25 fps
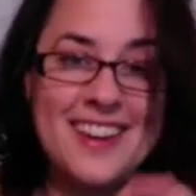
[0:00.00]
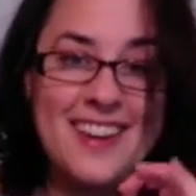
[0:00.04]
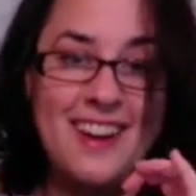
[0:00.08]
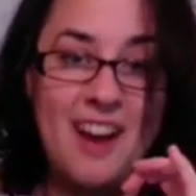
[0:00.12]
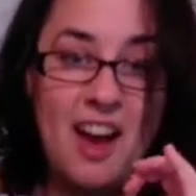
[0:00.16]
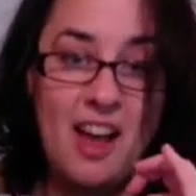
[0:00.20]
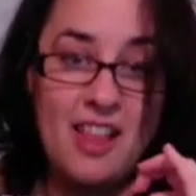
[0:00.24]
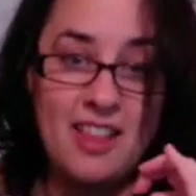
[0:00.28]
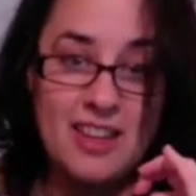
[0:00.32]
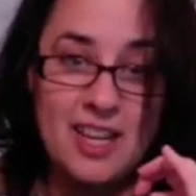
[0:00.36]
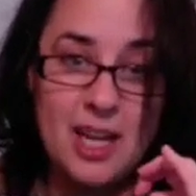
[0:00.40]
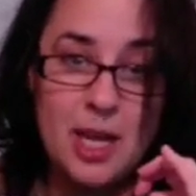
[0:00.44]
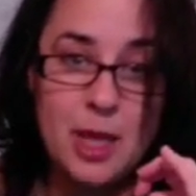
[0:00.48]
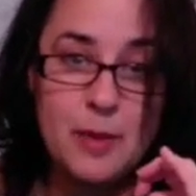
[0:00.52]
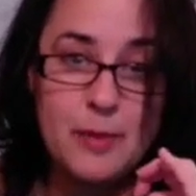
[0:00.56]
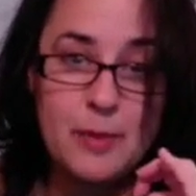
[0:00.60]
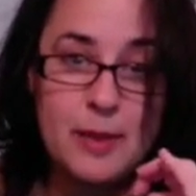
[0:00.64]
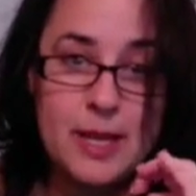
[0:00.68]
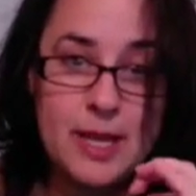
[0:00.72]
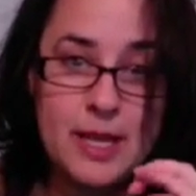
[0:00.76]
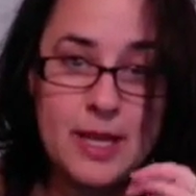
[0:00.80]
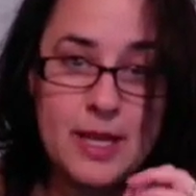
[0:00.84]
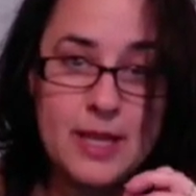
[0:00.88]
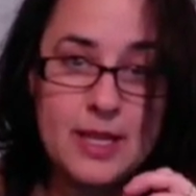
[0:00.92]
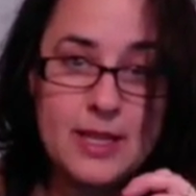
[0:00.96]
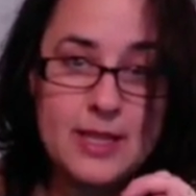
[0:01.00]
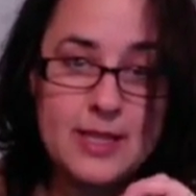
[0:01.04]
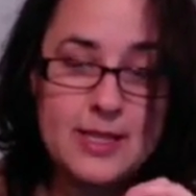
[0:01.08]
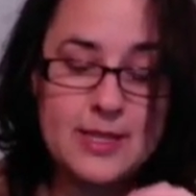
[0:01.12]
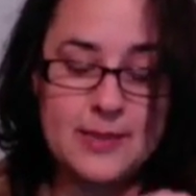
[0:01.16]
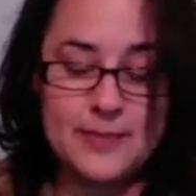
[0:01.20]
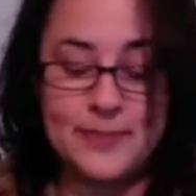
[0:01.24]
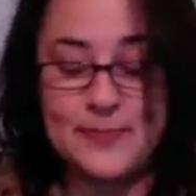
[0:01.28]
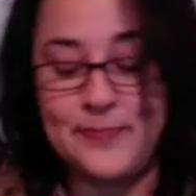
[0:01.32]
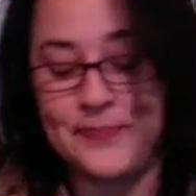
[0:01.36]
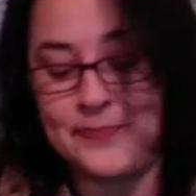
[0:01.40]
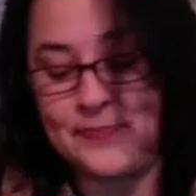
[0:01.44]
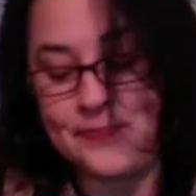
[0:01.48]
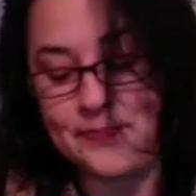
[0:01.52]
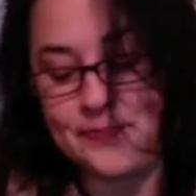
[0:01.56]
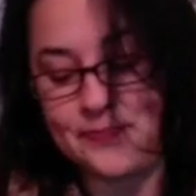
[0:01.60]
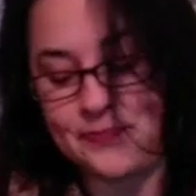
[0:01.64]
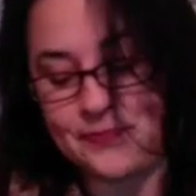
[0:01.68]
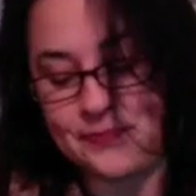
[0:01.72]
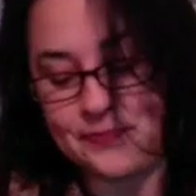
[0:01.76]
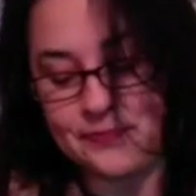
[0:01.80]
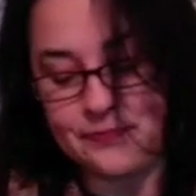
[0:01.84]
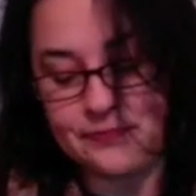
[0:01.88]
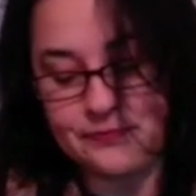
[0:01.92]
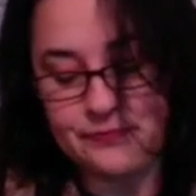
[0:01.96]
Holland Handmaids.
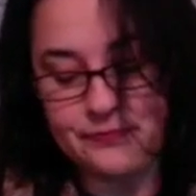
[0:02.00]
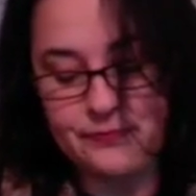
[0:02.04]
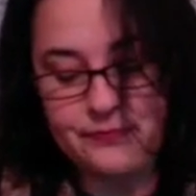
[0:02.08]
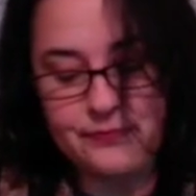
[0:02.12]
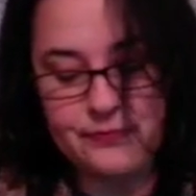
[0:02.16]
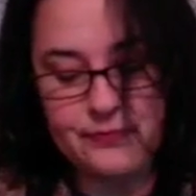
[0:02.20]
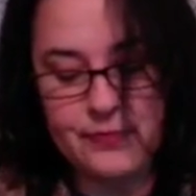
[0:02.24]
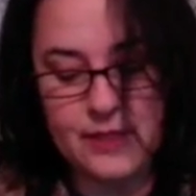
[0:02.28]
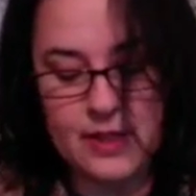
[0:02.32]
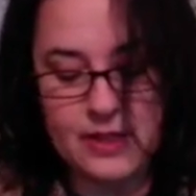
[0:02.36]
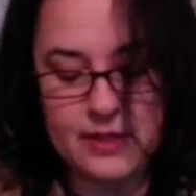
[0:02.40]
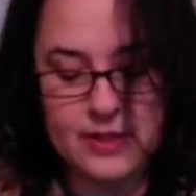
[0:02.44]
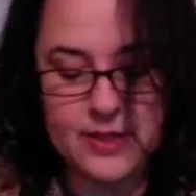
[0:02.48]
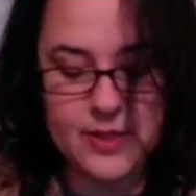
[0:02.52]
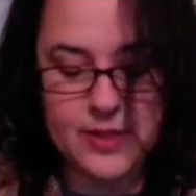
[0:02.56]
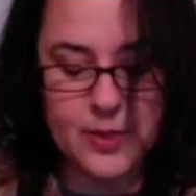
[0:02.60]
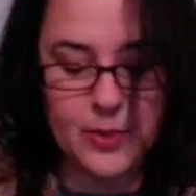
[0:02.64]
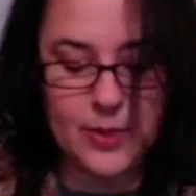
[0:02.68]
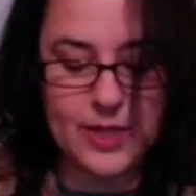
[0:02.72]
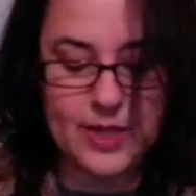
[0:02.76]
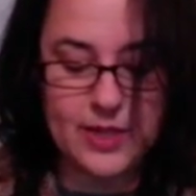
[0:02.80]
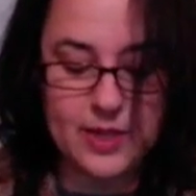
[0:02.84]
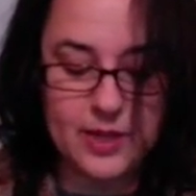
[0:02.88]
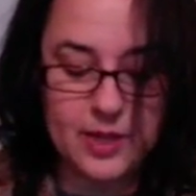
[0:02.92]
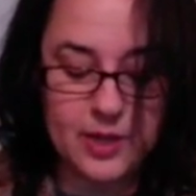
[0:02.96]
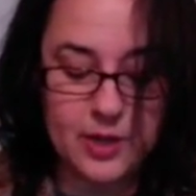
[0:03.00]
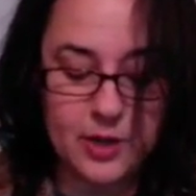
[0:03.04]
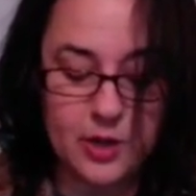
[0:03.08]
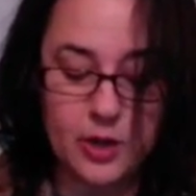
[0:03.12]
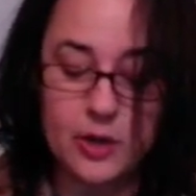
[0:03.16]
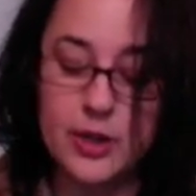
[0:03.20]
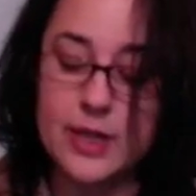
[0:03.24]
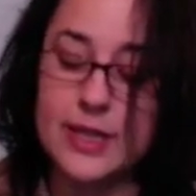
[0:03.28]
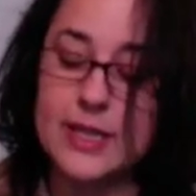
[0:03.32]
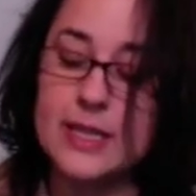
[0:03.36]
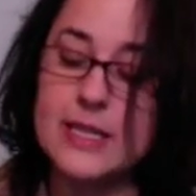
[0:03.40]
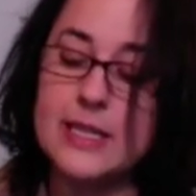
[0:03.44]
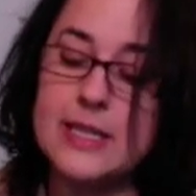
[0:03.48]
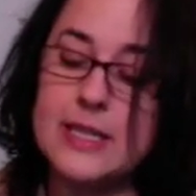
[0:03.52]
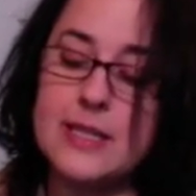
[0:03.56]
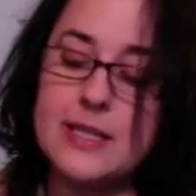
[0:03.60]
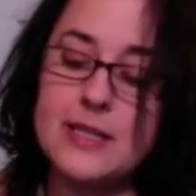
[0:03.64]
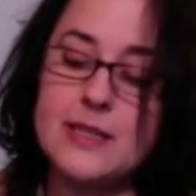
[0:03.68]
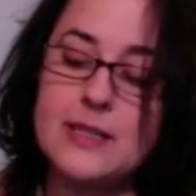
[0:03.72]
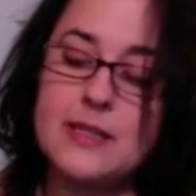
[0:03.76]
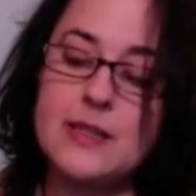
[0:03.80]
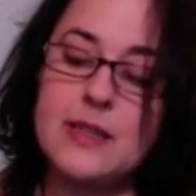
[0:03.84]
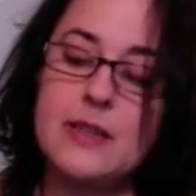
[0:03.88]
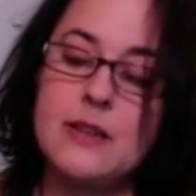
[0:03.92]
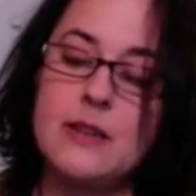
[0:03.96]
So in here
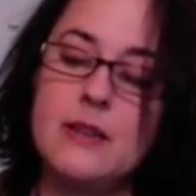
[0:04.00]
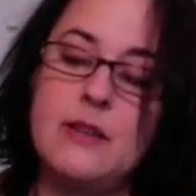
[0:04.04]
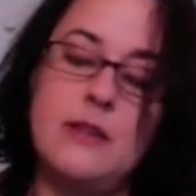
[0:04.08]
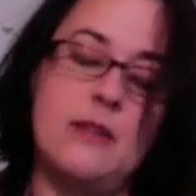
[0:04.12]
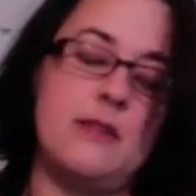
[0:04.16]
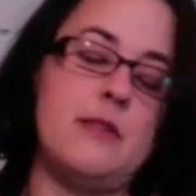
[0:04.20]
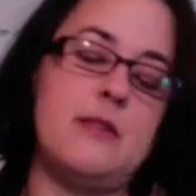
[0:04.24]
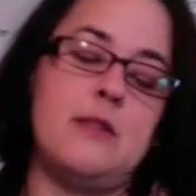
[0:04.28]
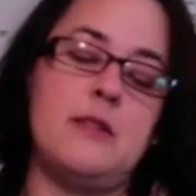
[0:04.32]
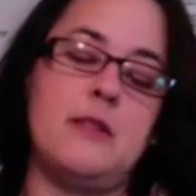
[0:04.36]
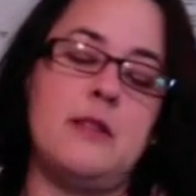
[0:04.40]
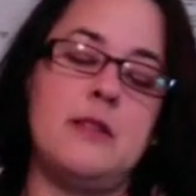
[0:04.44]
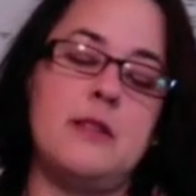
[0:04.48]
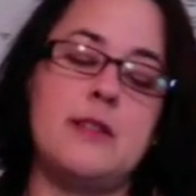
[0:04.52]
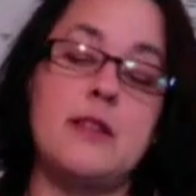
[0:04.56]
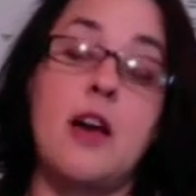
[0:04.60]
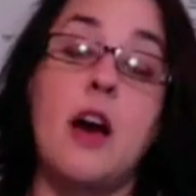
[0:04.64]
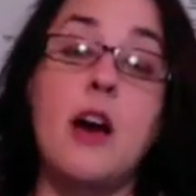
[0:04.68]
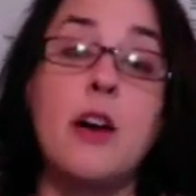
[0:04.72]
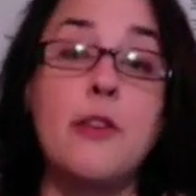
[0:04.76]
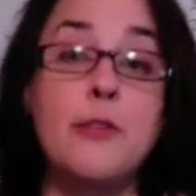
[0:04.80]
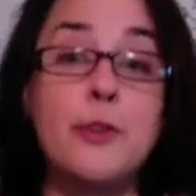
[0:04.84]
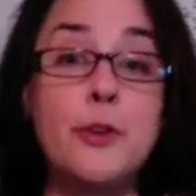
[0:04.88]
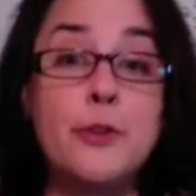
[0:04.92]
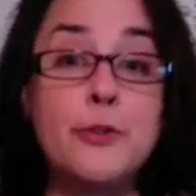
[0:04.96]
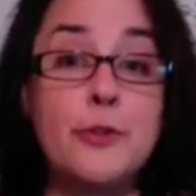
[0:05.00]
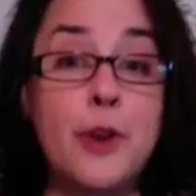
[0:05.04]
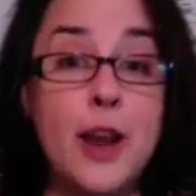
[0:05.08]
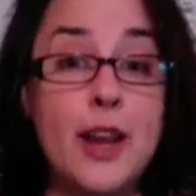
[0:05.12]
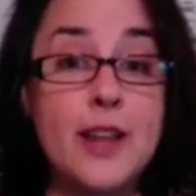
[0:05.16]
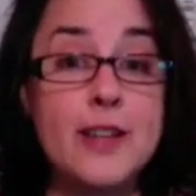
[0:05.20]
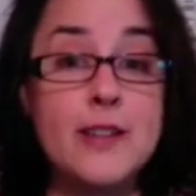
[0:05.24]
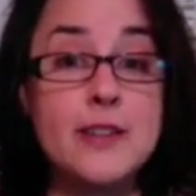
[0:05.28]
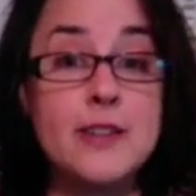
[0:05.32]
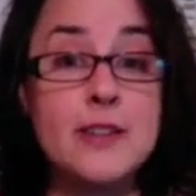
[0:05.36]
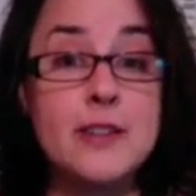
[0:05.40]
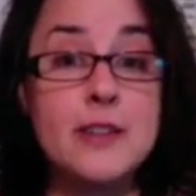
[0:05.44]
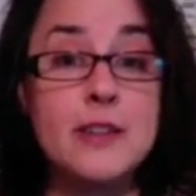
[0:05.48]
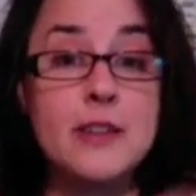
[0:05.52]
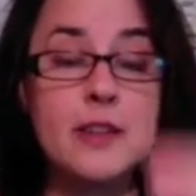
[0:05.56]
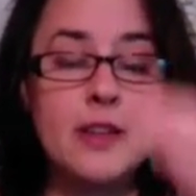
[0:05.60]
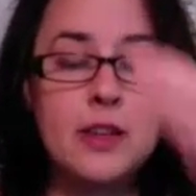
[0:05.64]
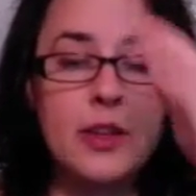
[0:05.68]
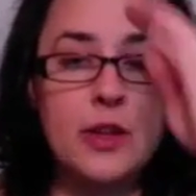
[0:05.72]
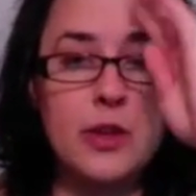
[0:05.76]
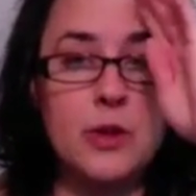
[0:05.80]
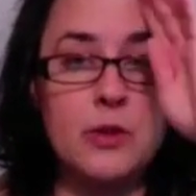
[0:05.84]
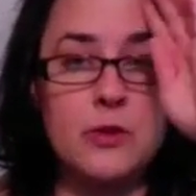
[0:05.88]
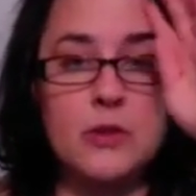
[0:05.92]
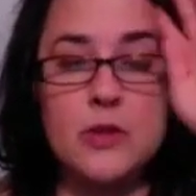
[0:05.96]
is a sock for a friend
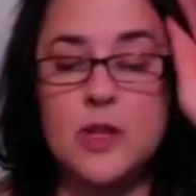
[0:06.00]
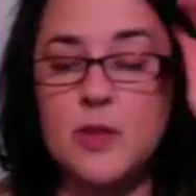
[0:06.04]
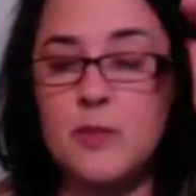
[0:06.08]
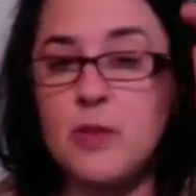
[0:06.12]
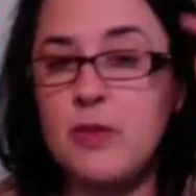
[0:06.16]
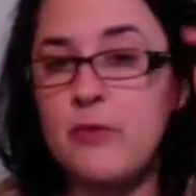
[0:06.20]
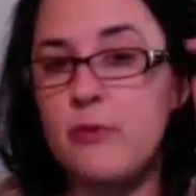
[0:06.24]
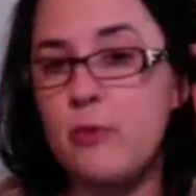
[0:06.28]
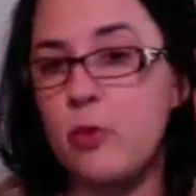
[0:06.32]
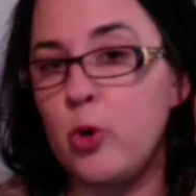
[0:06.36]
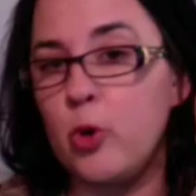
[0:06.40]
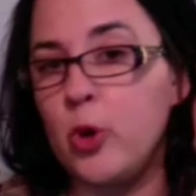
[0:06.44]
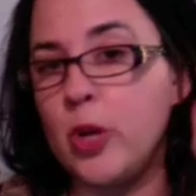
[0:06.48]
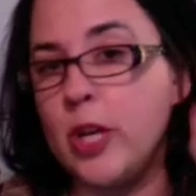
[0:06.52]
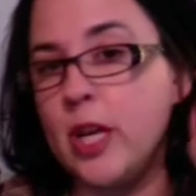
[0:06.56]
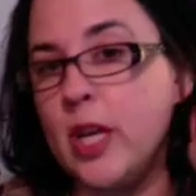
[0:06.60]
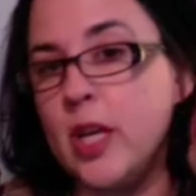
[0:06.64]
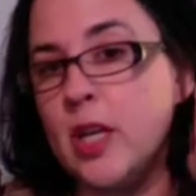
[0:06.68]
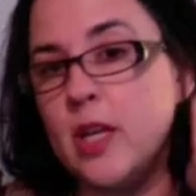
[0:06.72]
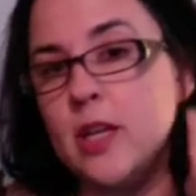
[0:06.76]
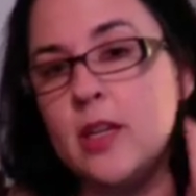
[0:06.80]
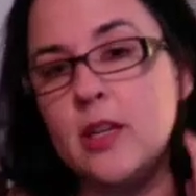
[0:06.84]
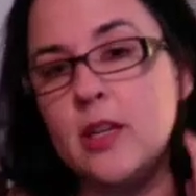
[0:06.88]
who's going to be 40.